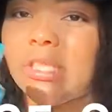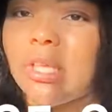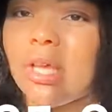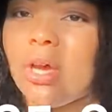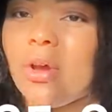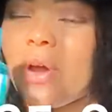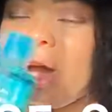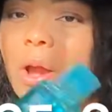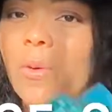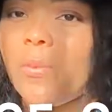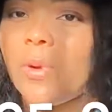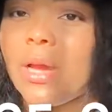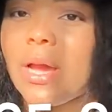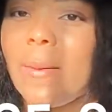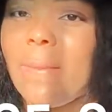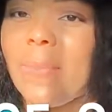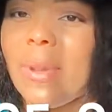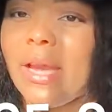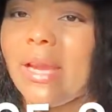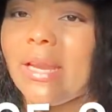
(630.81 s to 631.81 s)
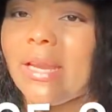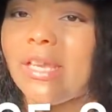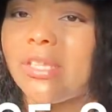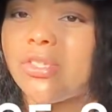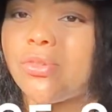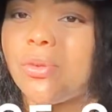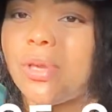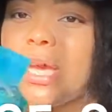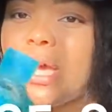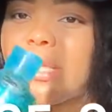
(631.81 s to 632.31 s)
So I will come back and
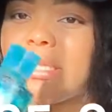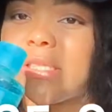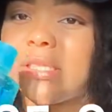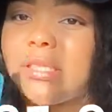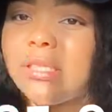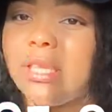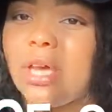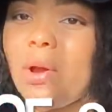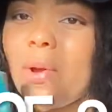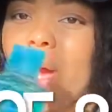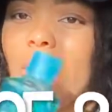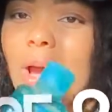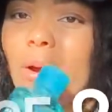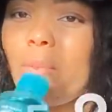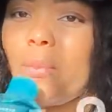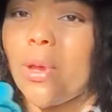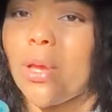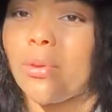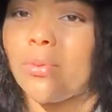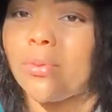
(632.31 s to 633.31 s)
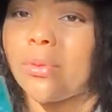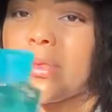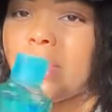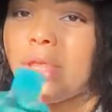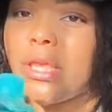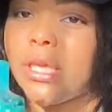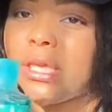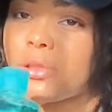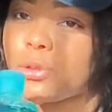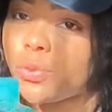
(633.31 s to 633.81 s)
let you guys know how well
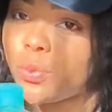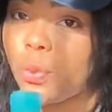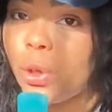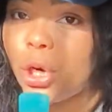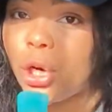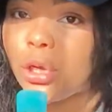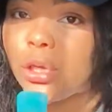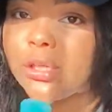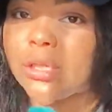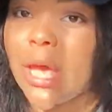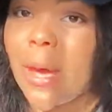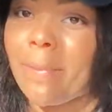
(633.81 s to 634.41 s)
this works.